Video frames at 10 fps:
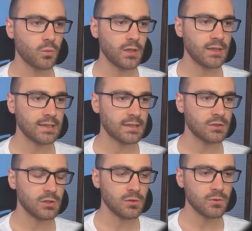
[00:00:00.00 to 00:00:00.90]
we
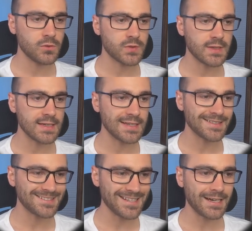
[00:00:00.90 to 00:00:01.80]
can use the
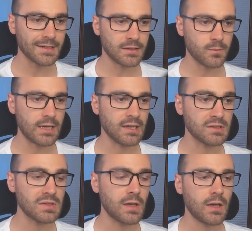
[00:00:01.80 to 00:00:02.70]
exec
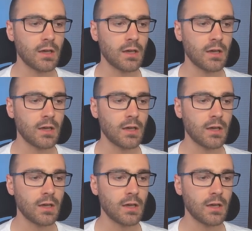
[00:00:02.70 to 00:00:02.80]
command